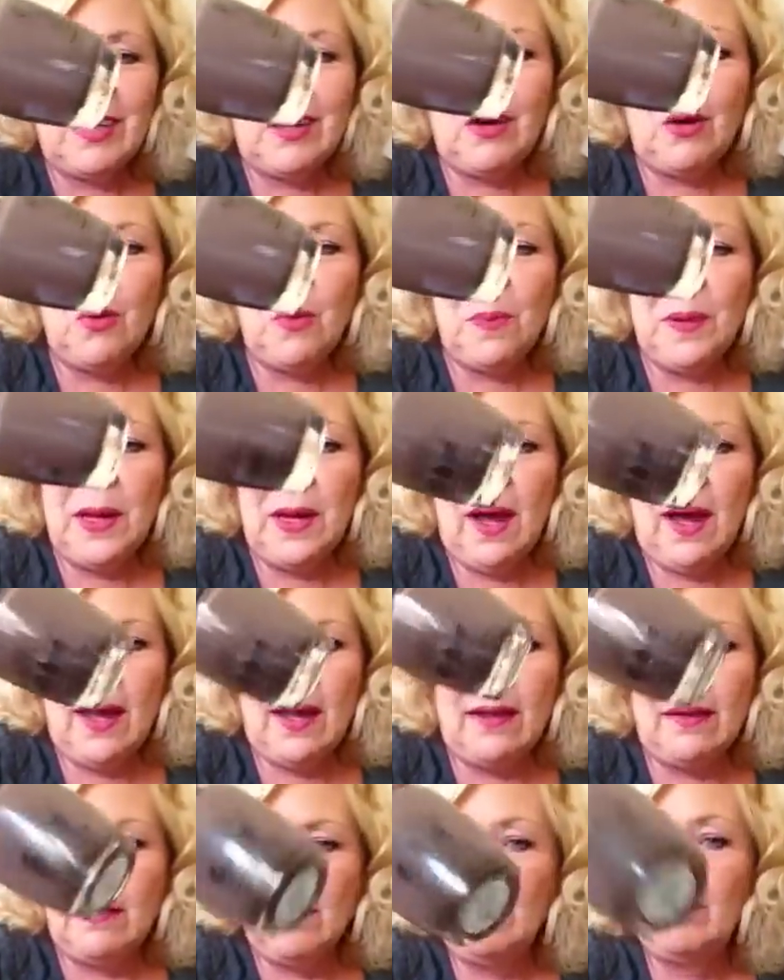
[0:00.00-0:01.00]

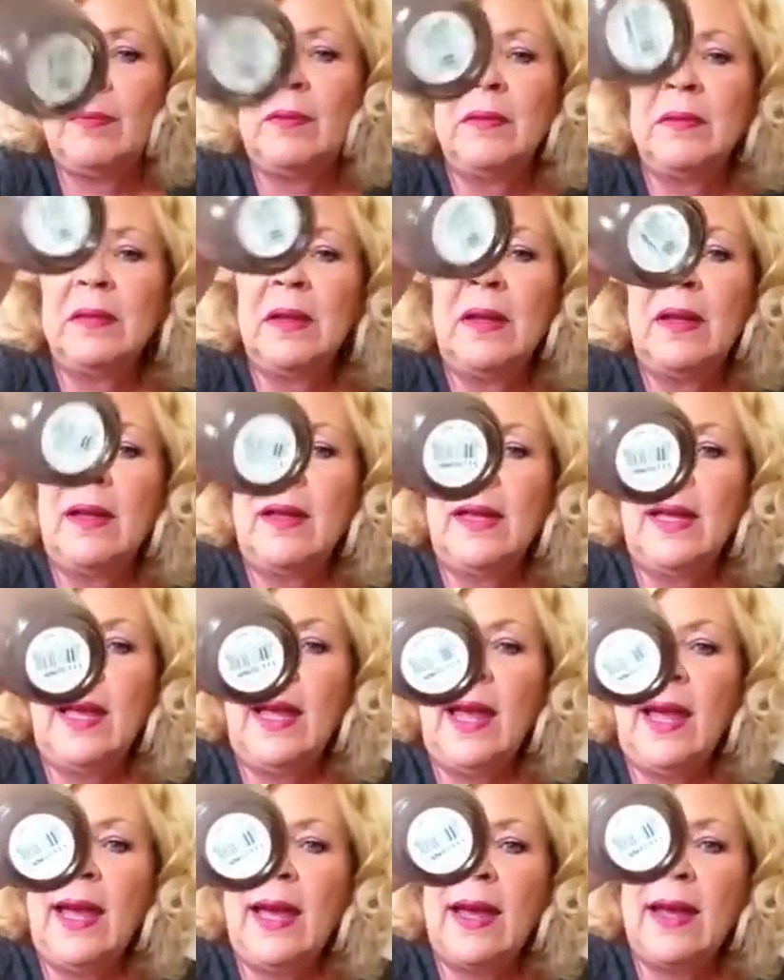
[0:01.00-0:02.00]
OPI.
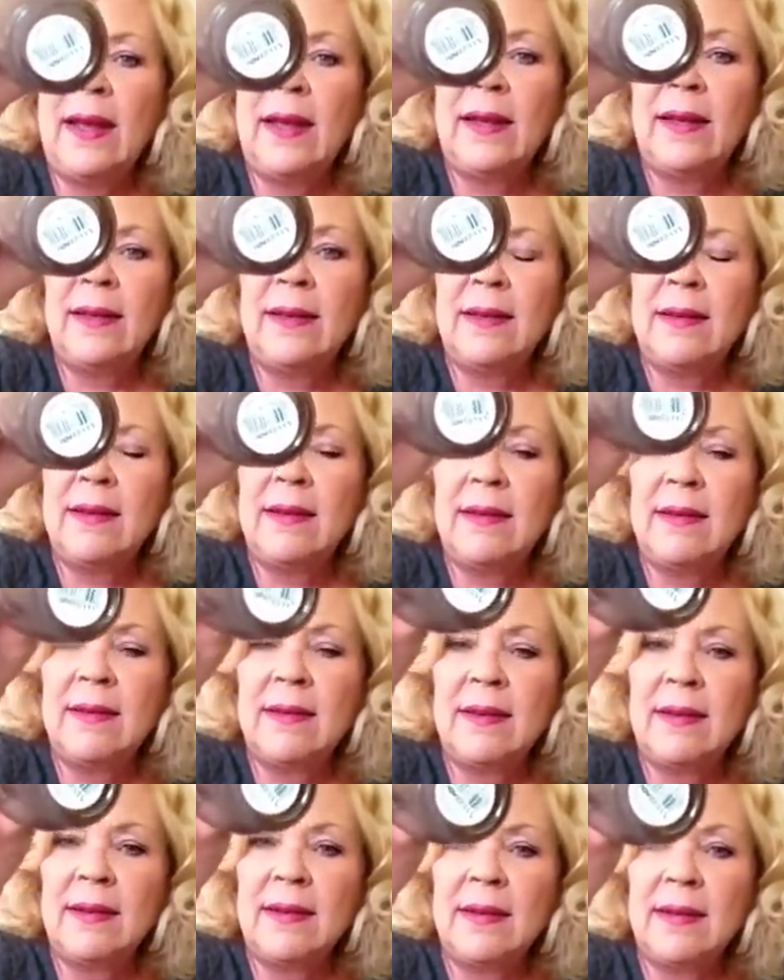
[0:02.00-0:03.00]
And
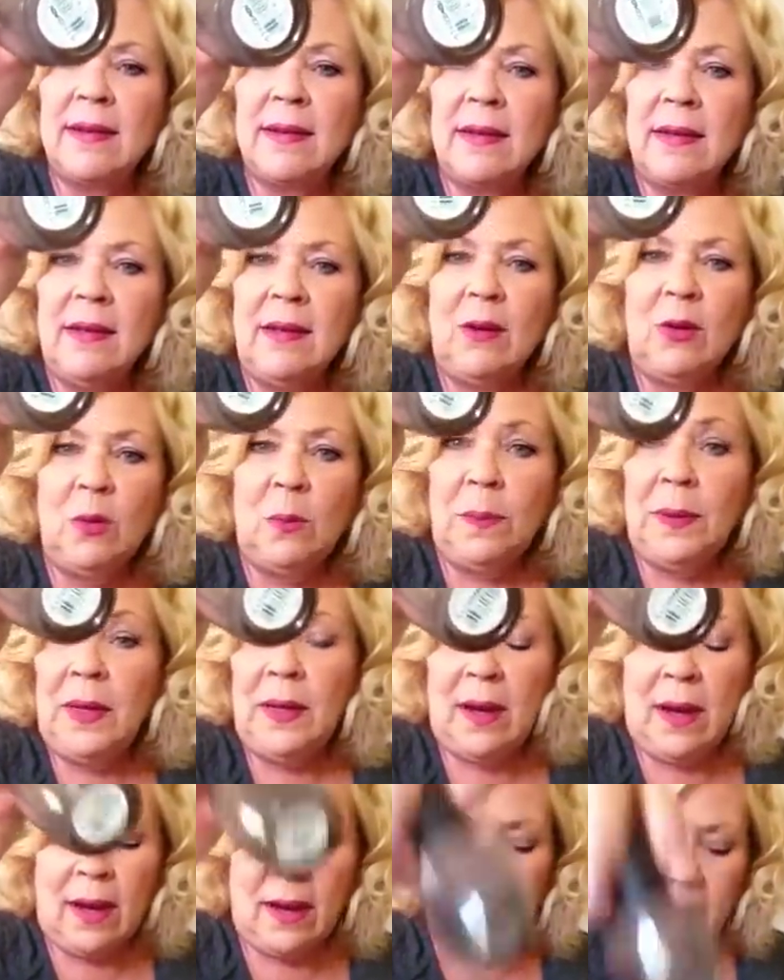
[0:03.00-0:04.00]

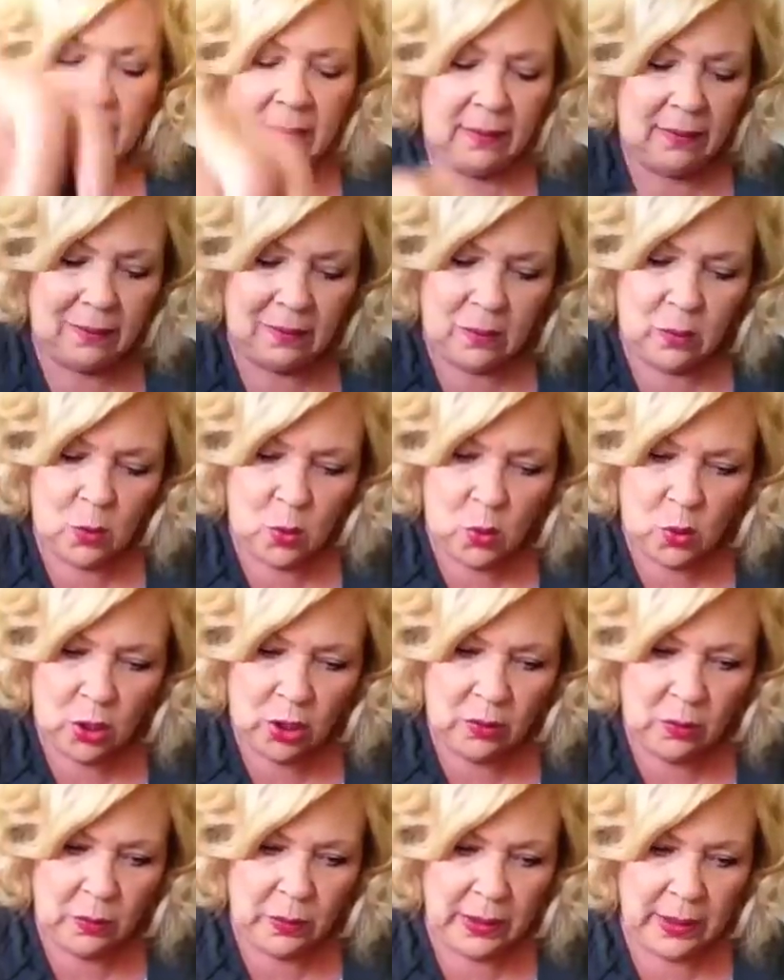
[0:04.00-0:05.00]
OPI
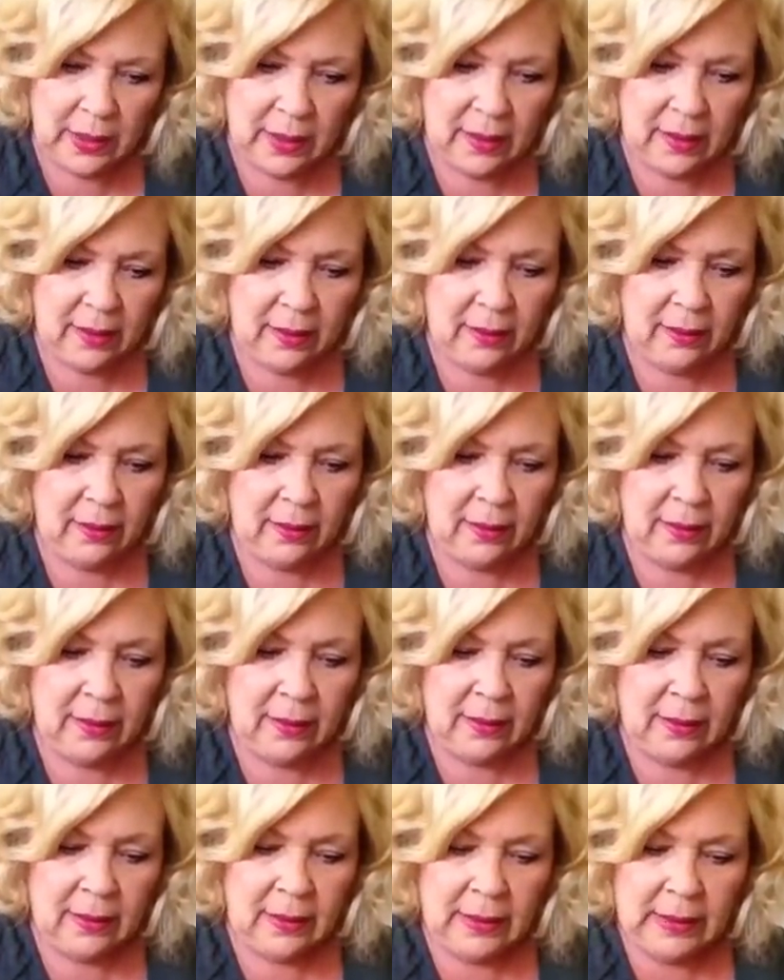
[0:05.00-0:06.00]
scored well.
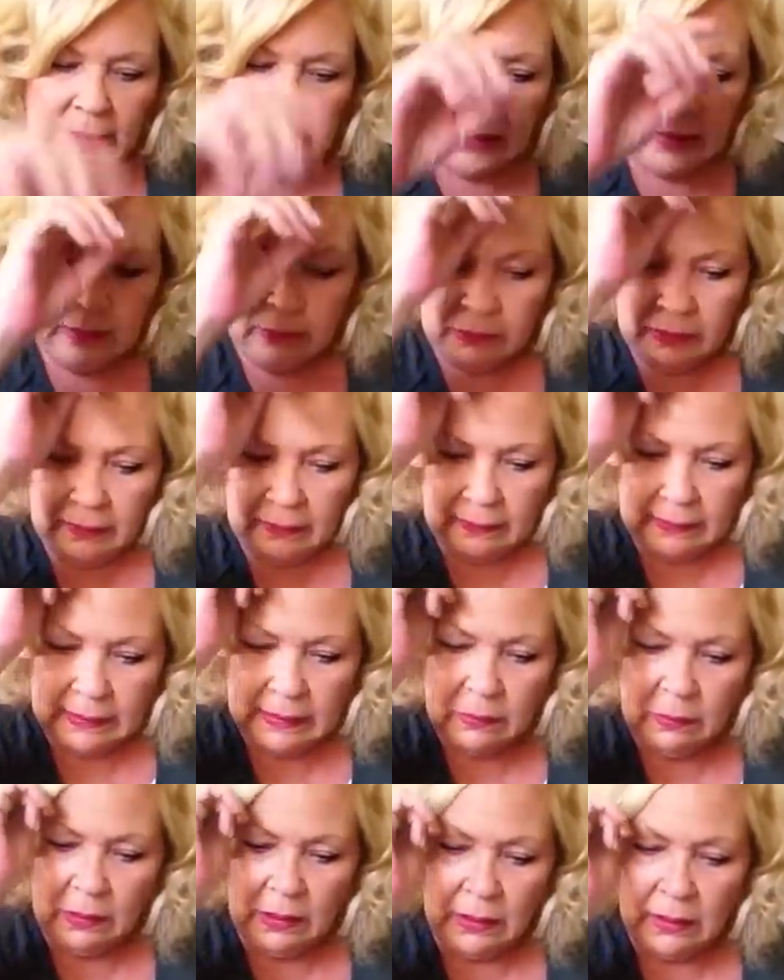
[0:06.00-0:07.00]
Let me
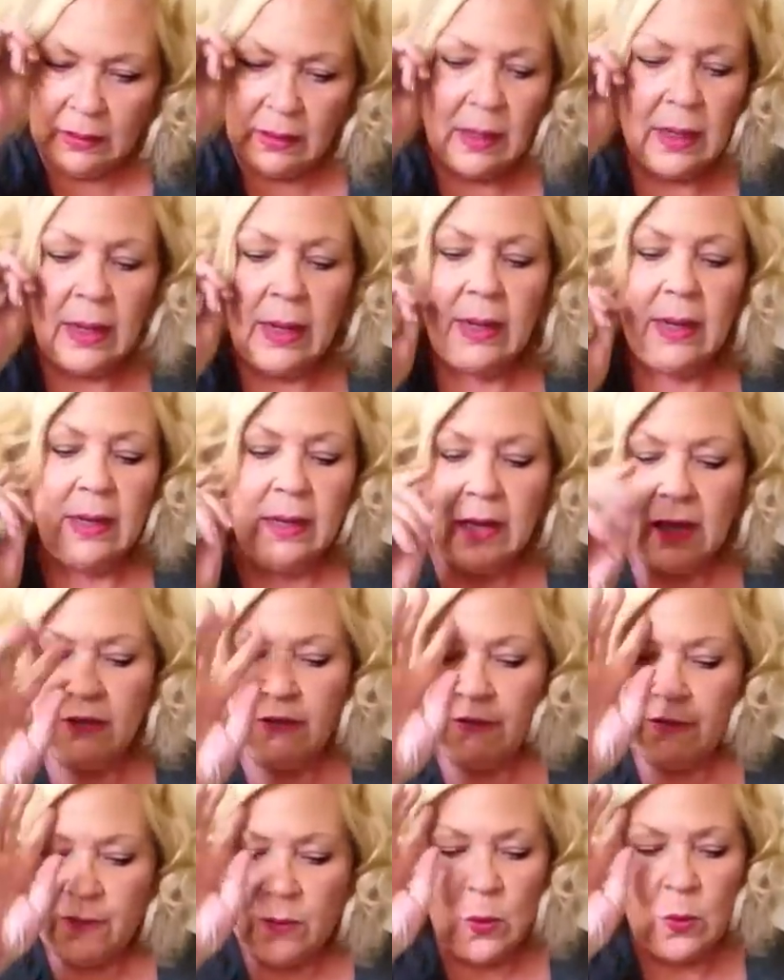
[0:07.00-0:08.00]
see what it got. It
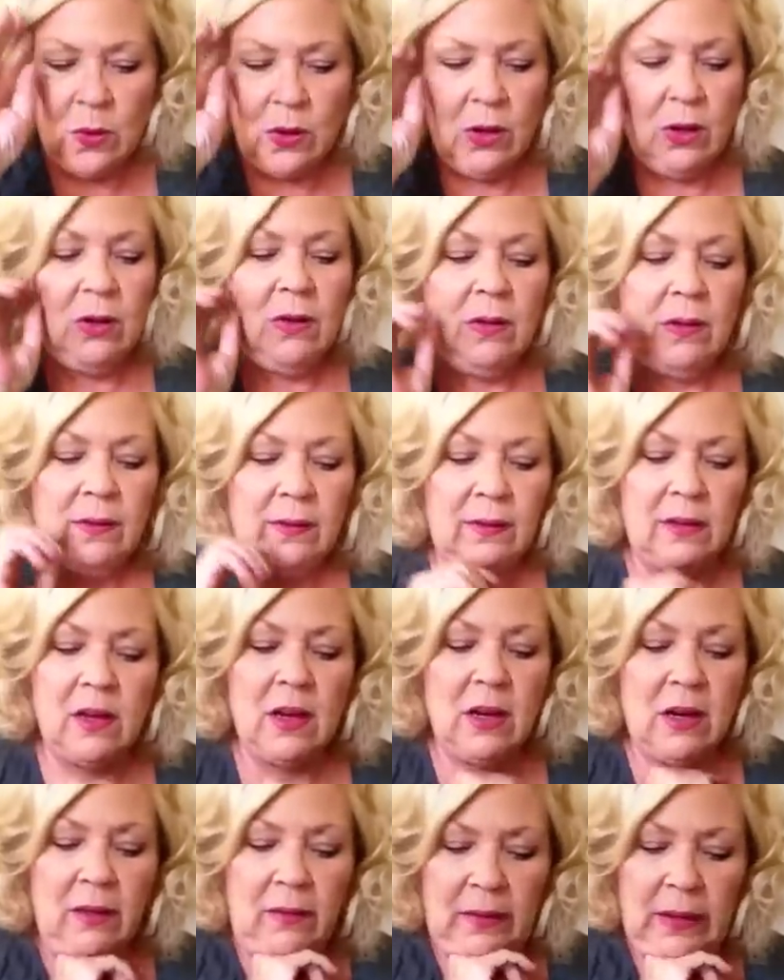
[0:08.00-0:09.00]
got four
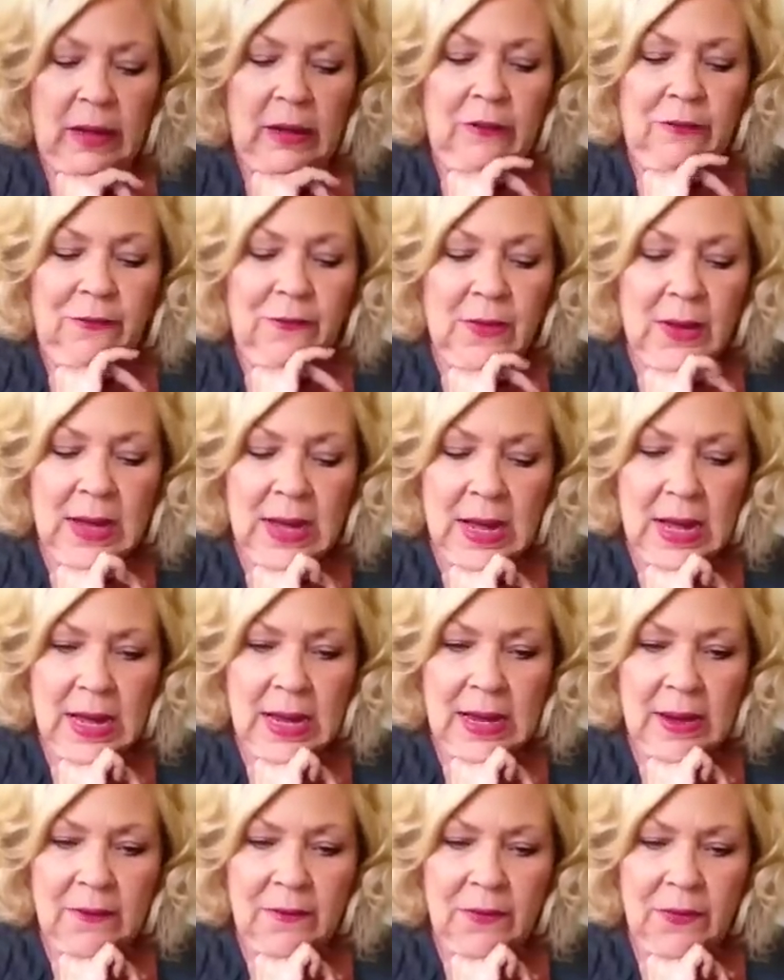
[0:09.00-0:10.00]
stars out of
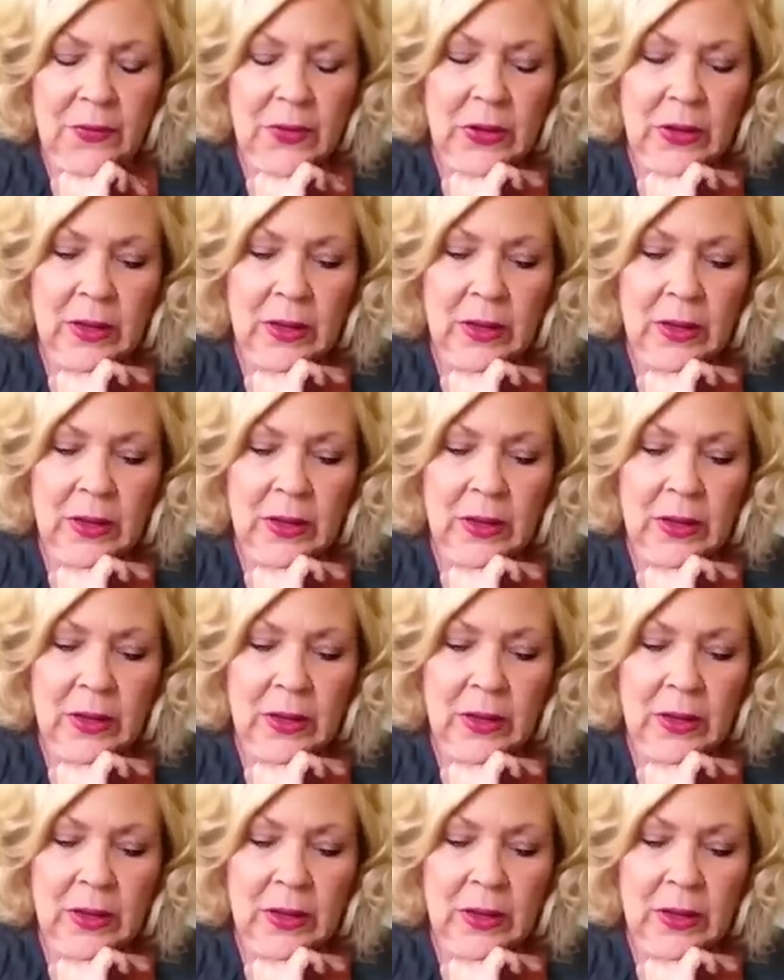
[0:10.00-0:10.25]
five.